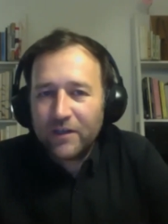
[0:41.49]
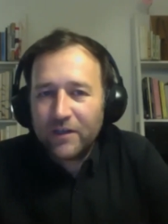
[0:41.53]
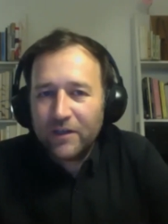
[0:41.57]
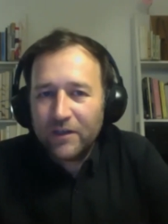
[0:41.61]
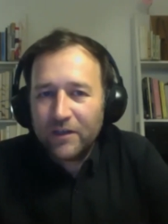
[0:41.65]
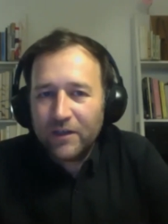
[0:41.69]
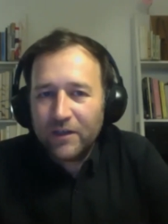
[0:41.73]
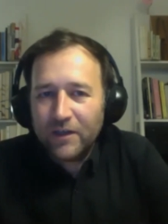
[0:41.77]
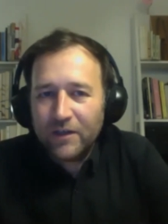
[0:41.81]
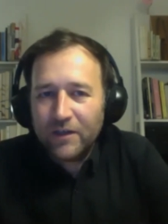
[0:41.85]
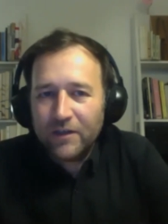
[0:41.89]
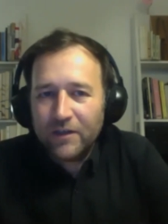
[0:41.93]

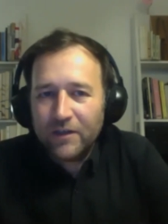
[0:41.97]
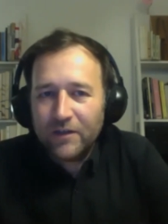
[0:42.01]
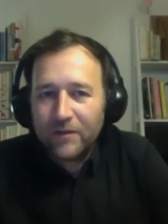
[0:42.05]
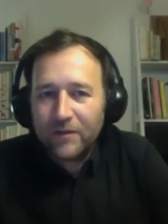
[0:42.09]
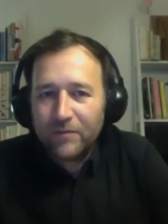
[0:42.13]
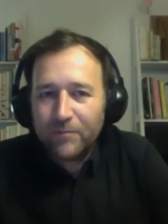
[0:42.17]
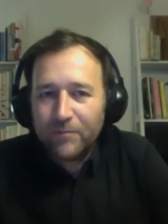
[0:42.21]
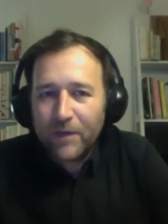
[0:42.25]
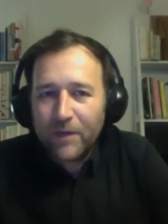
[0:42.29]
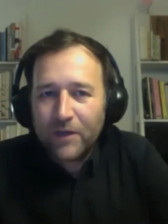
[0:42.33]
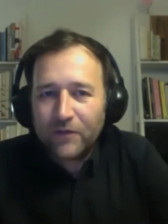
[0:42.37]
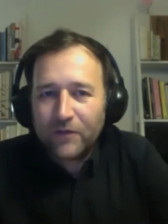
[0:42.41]
in,
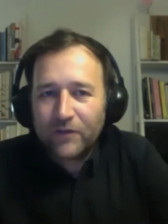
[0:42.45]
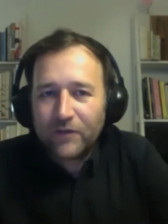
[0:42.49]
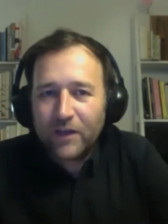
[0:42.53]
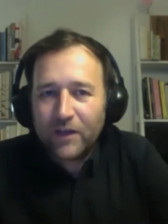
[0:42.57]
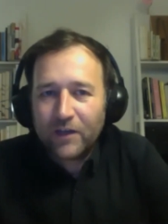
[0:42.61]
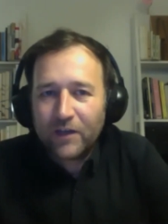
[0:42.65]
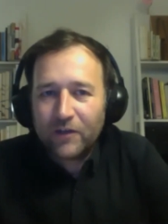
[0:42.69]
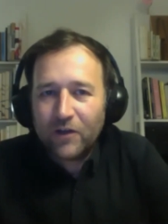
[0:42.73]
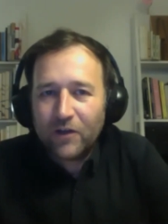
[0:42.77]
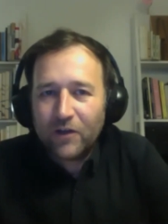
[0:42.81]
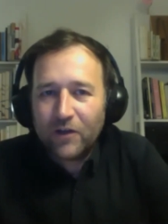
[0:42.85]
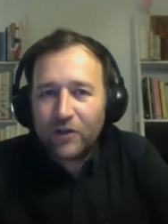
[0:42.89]
in
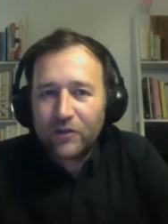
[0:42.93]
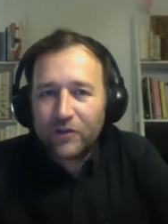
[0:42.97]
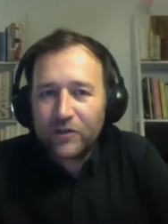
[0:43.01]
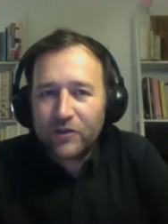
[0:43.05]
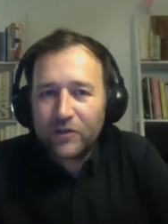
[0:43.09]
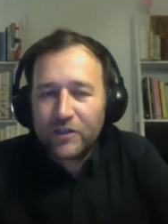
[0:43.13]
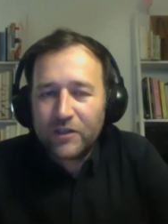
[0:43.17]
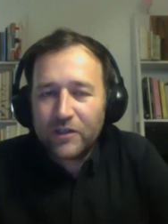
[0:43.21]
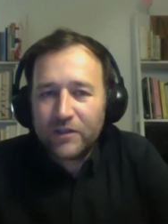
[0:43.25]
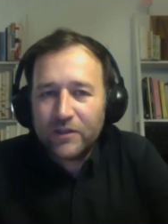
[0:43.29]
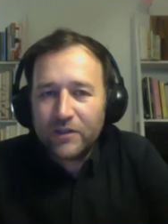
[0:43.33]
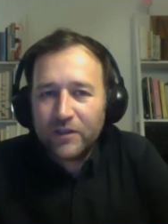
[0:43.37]

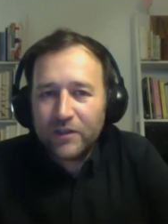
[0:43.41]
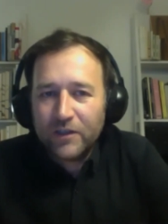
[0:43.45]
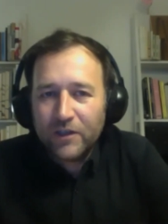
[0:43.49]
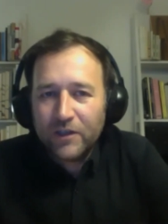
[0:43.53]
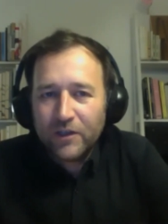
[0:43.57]
biotechnology.